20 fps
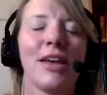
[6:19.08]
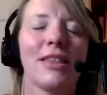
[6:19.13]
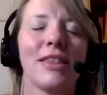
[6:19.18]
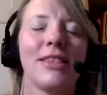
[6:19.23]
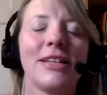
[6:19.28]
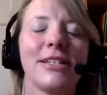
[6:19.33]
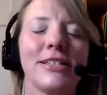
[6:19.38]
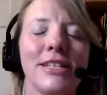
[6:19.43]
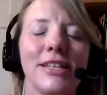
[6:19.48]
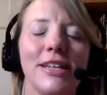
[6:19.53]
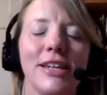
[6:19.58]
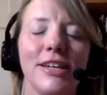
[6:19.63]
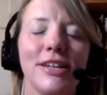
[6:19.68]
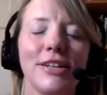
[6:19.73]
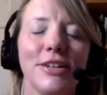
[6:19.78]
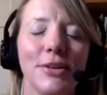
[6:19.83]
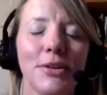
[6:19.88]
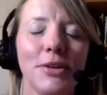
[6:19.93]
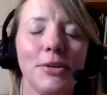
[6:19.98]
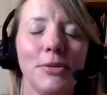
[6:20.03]
That's,
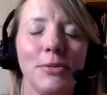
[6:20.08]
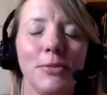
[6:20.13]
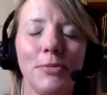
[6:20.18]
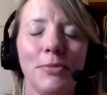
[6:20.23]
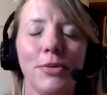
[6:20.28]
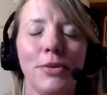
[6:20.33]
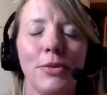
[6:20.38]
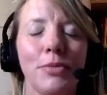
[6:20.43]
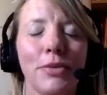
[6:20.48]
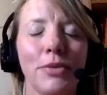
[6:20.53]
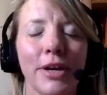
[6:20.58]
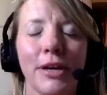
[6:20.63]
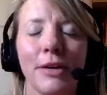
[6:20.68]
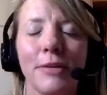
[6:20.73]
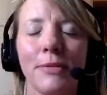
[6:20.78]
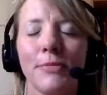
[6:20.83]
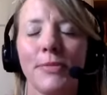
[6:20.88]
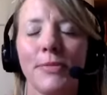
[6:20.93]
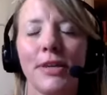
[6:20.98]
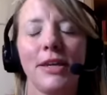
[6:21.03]
you bring
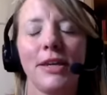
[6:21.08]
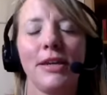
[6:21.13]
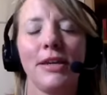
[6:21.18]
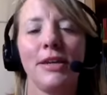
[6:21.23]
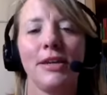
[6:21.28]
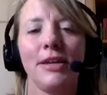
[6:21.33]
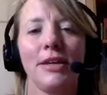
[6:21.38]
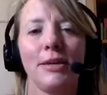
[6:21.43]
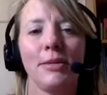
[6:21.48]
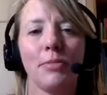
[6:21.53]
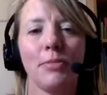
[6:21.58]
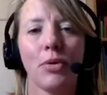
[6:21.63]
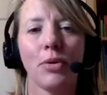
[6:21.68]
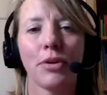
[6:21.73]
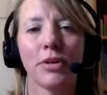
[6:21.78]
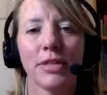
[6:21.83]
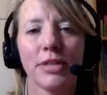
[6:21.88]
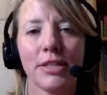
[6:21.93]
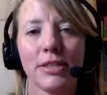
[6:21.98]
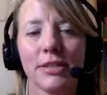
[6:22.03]
up the
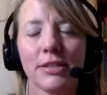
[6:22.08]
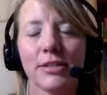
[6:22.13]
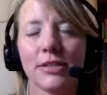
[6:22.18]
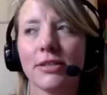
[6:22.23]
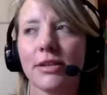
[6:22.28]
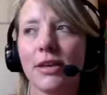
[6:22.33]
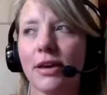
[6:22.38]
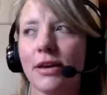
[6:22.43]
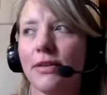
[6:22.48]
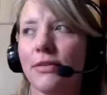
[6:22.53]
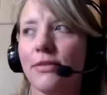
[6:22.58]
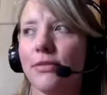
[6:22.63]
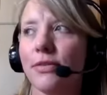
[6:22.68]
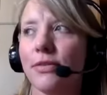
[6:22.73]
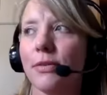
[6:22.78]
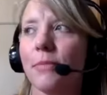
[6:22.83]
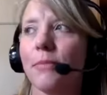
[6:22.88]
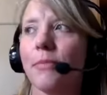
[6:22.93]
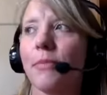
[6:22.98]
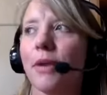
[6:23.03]
importance of
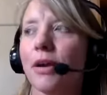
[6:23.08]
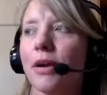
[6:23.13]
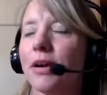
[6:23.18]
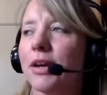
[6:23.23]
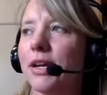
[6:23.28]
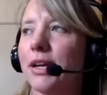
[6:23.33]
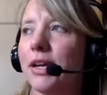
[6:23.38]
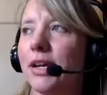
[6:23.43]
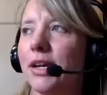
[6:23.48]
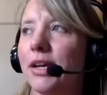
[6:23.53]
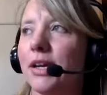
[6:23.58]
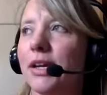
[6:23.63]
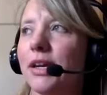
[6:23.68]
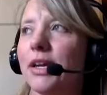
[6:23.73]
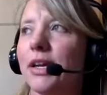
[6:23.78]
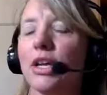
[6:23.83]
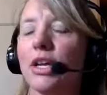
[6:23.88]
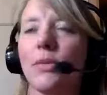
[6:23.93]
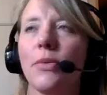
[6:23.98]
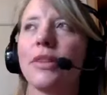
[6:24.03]
marketing.
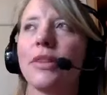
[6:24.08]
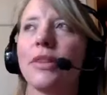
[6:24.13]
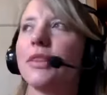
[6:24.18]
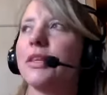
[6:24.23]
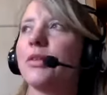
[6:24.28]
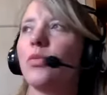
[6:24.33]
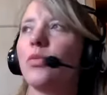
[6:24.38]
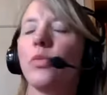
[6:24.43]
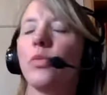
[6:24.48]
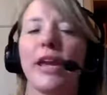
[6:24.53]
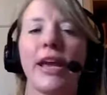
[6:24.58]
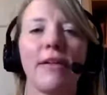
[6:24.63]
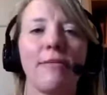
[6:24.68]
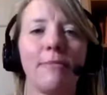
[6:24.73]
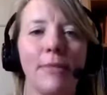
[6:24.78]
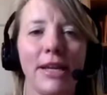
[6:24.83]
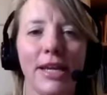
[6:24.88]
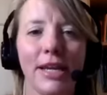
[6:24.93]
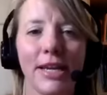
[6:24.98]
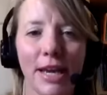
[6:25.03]
We have
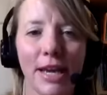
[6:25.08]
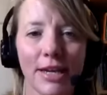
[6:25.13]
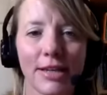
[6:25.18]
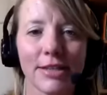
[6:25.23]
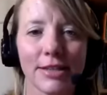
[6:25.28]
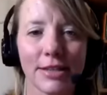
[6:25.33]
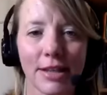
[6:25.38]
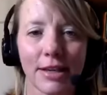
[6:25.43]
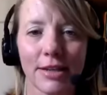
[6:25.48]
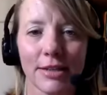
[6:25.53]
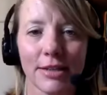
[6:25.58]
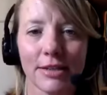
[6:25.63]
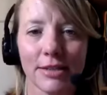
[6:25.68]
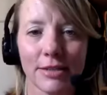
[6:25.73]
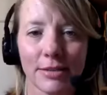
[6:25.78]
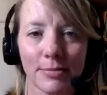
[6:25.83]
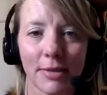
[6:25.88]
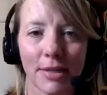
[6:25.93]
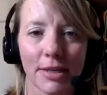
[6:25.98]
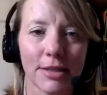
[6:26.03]
many case
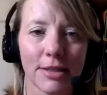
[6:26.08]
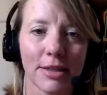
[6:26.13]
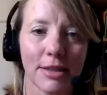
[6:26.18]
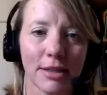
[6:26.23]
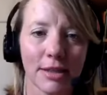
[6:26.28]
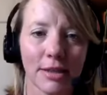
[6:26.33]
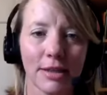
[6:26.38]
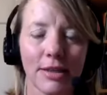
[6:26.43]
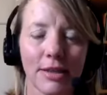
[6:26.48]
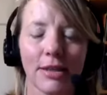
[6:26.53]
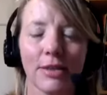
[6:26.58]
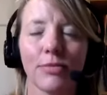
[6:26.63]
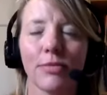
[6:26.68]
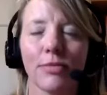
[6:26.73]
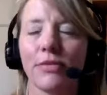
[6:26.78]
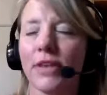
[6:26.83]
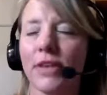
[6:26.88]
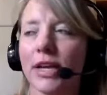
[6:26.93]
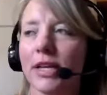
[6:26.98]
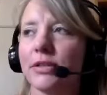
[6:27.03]
studies basically that
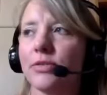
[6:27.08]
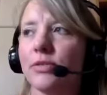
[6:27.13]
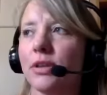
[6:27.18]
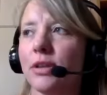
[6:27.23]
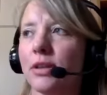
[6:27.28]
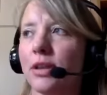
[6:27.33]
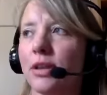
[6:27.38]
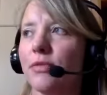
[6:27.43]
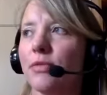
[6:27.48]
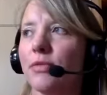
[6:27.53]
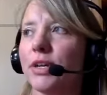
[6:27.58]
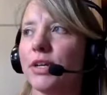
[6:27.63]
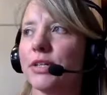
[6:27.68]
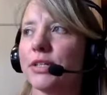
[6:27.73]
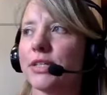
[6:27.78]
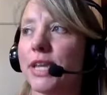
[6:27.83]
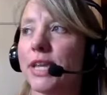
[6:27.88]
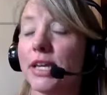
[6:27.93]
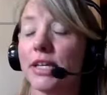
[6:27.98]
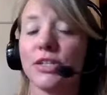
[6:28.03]
reflect a lot of what you're
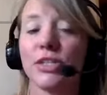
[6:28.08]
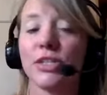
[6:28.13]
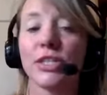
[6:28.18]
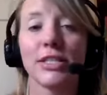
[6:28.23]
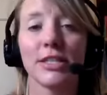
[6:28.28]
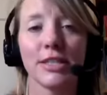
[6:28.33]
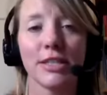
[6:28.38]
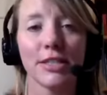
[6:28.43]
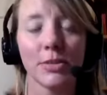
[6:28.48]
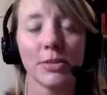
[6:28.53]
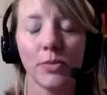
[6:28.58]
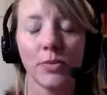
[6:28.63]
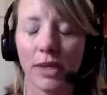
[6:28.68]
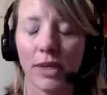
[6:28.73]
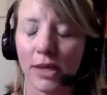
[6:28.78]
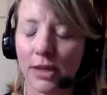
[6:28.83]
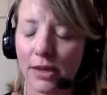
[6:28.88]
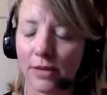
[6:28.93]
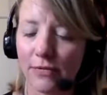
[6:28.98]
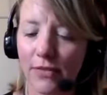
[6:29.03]
saying. And just this
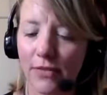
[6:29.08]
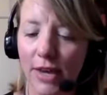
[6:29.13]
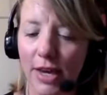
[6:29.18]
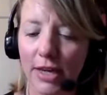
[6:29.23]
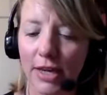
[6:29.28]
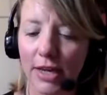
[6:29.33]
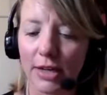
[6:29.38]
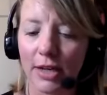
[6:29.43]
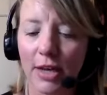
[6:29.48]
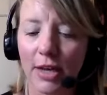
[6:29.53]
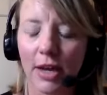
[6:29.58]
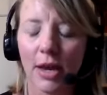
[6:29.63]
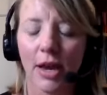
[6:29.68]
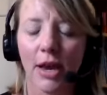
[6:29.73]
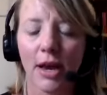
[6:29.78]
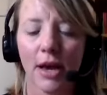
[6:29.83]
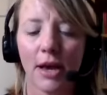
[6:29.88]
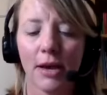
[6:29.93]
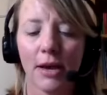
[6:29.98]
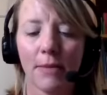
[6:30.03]
week, in fact,
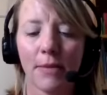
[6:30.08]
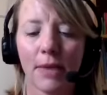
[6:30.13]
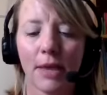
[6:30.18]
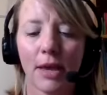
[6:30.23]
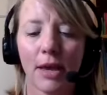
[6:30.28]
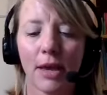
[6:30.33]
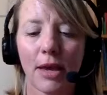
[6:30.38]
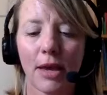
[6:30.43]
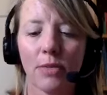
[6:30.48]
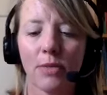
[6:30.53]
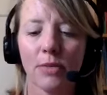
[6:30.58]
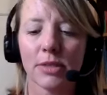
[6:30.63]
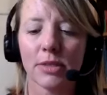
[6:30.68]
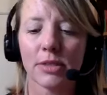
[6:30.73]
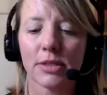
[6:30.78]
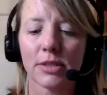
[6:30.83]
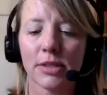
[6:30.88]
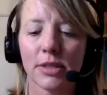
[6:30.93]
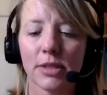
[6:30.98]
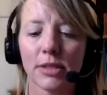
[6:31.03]
I
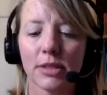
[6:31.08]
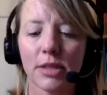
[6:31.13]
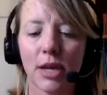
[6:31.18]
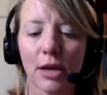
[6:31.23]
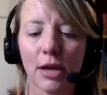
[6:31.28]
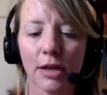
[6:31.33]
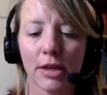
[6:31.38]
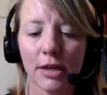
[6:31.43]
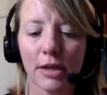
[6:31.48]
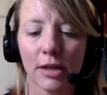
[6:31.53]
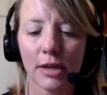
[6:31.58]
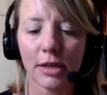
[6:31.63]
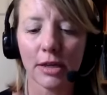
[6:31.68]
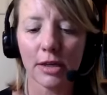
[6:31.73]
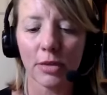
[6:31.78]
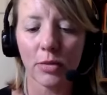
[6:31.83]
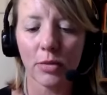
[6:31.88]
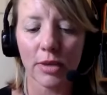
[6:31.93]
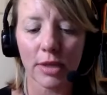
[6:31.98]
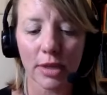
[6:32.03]
was talking
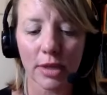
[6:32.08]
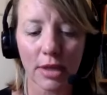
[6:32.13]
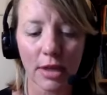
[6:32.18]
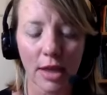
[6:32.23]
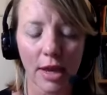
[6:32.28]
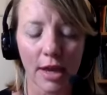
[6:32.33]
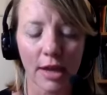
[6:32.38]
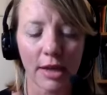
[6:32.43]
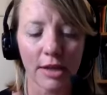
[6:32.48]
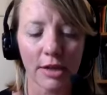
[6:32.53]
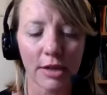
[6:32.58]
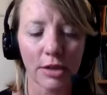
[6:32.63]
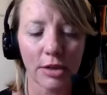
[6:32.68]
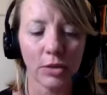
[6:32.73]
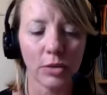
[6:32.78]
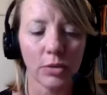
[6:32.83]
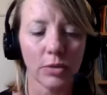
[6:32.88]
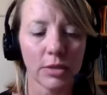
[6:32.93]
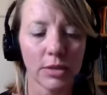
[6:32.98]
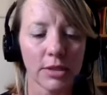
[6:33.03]
with a client
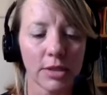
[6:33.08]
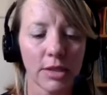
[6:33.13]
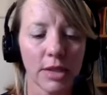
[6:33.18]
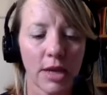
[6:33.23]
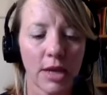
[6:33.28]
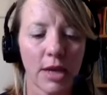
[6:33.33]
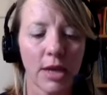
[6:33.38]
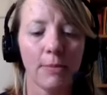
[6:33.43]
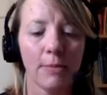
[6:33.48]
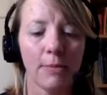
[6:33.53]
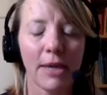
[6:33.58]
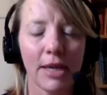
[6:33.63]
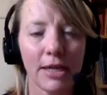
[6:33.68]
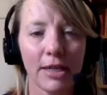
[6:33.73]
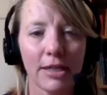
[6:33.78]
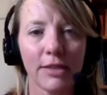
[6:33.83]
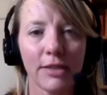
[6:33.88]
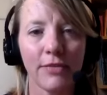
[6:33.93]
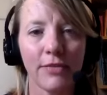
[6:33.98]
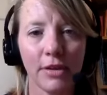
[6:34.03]
who was
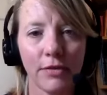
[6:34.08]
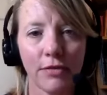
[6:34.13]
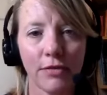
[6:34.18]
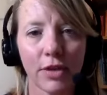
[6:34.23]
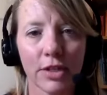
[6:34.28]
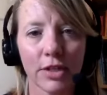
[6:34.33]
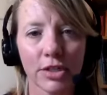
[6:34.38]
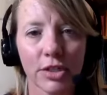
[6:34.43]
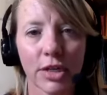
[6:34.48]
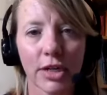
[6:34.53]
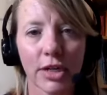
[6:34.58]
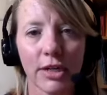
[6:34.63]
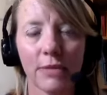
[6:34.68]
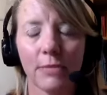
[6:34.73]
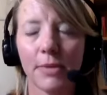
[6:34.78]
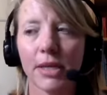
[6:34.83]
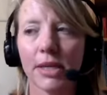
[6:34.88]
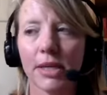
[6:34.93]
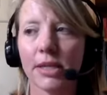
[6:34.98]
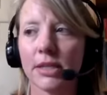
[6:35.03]
beginning to feel
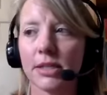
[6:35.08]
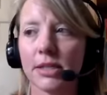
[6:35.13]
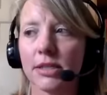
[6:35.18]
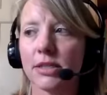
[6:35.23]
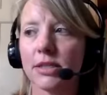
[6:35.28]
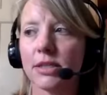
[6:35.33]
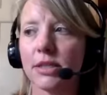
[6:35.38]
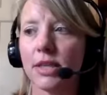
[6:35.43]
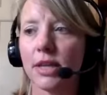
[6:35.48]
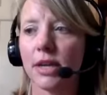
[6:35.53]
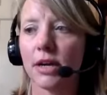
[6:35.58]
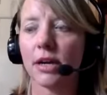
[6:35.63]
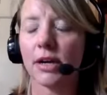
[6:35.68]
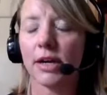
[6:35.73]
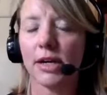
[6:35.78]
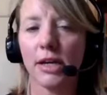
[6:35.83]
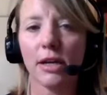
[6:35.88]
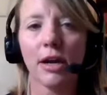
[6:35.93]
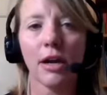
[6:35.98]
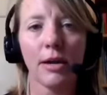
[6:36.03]
frustrated because their
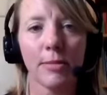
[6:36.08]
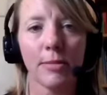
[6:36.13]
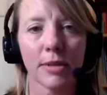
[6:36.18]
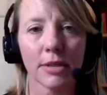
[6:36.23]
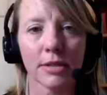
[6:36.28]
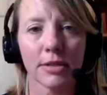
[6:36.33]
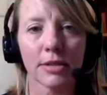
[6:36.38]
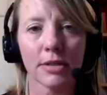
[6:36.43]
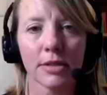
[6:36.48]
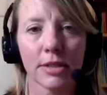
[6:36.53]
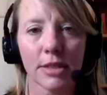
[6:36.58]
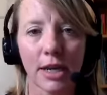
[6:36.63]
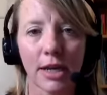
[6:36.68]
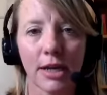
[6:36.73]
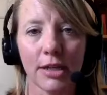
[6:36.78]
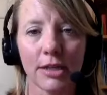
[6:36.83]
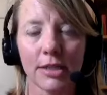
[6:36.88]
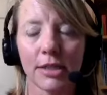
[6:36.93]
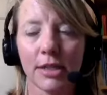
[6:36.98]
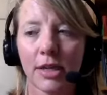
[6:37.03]
e-commerce
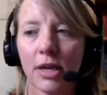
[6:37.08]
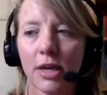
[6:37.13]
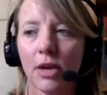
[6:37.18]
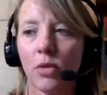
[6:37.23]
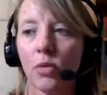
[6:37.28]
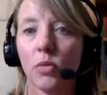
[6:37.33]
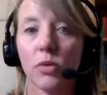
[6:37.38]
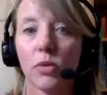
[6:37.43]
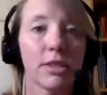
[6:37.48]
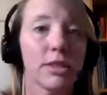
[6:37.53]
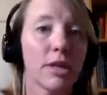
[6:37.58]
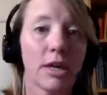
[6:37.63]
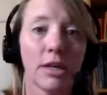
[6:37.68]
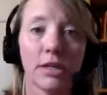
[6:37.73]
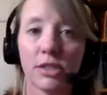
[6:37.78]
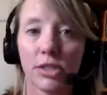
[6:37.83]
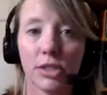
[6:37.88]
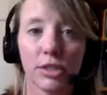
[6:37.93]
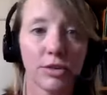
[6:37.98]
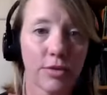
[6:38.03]
site was not
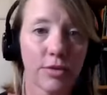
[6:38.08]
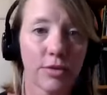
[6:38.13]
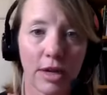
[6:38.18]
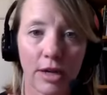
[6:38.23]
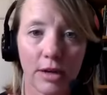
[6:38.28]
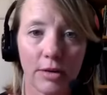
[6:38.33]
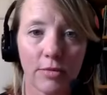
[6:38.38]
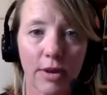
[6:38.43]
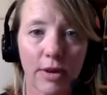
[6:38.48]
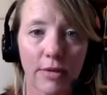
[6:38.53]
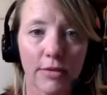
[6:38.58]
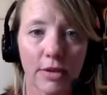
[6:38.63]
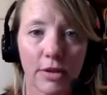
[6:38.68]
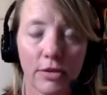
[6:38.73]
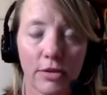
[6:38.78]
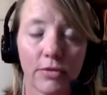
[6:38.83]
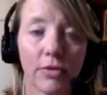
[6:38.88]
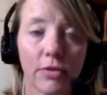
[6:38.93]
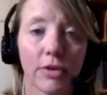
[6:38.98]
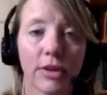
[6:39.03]
generating
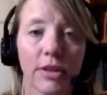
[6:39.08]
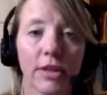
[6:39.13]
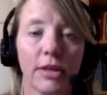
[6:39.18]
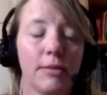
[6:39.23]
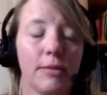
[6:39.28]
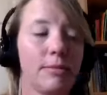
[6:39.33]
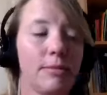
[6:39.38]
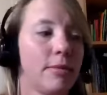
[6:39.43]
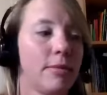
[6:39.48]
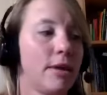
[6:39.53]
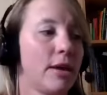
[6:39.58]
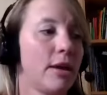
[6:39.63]
revenue for them